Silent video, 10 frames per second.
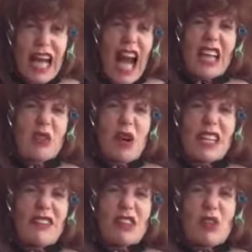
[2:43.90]
I don't want
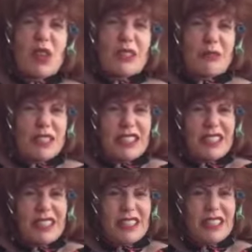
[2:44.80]
to even call him
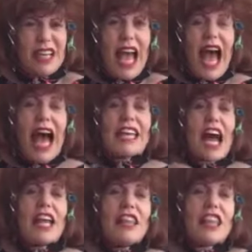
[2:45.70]
Mr. And
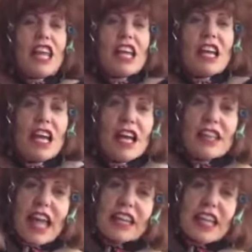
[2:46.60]
I think
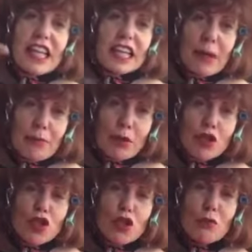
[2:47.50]
that the
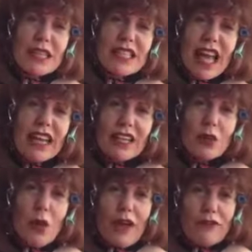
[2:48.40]
Clippers should be taken
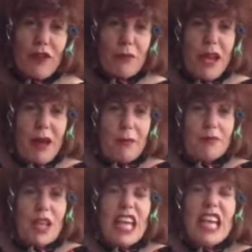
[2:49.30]
away from him.
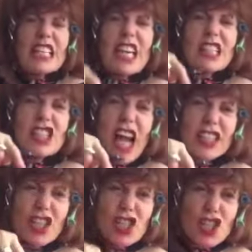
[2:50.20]
He does
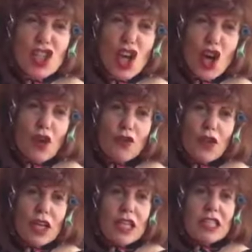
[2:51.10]
not deserve
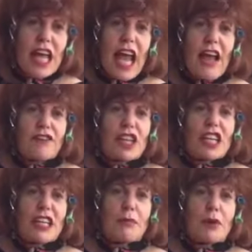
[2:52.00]
to have the
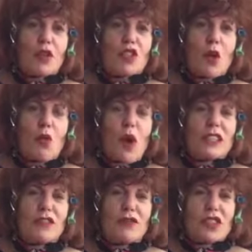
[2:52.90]
Clippers, a
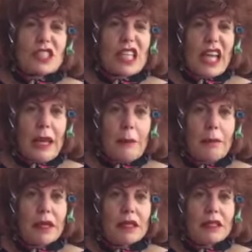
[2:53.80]
wonderful team.
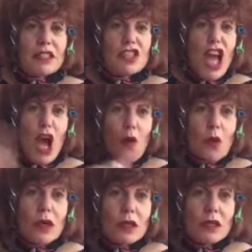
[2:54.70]
No.
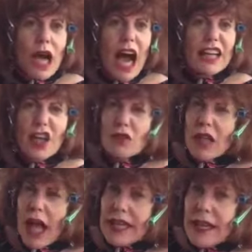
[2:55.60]
I don't
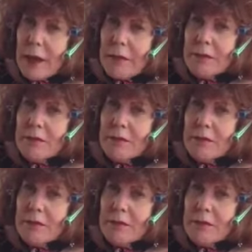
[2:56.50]
like him,